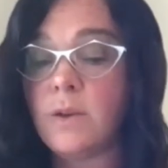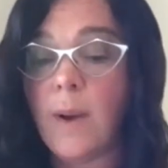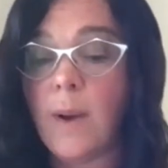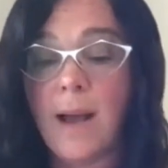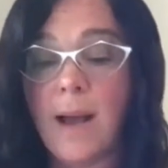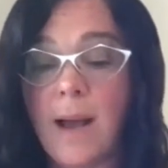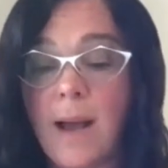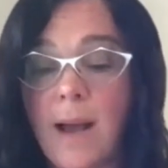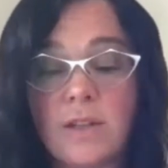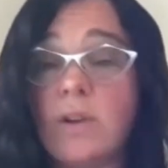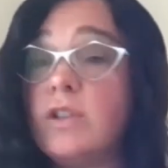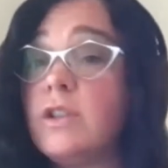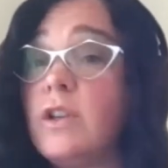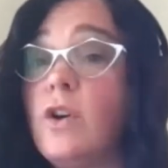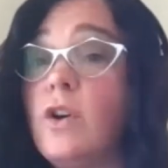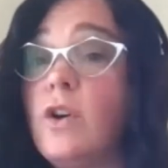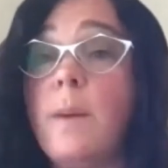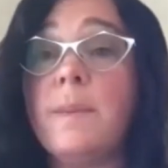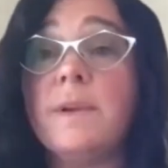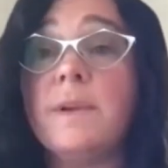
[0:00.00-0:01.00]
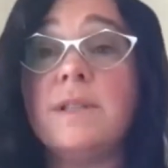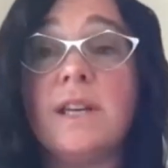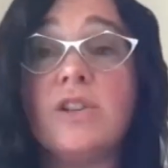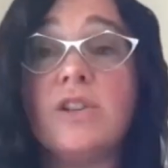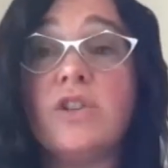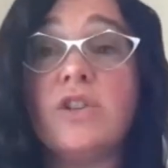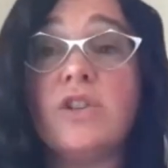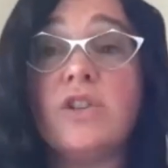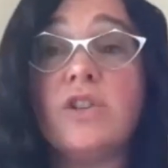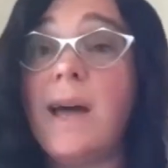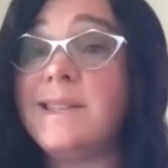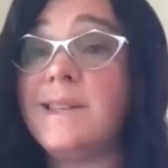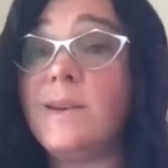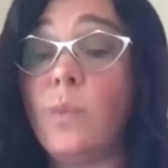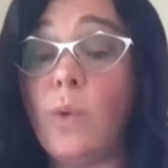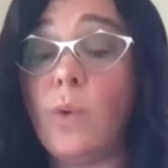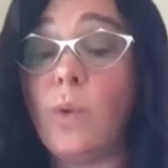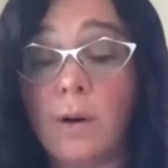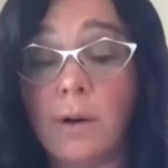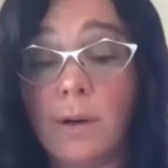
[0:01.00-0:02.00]
So ask questions on compensation. How
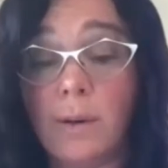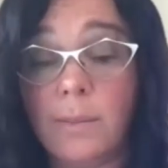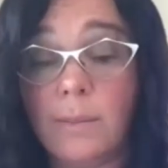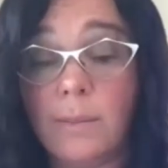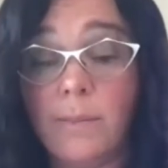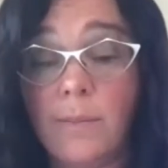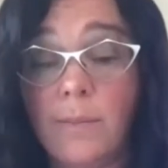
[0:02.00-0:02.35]
does it work?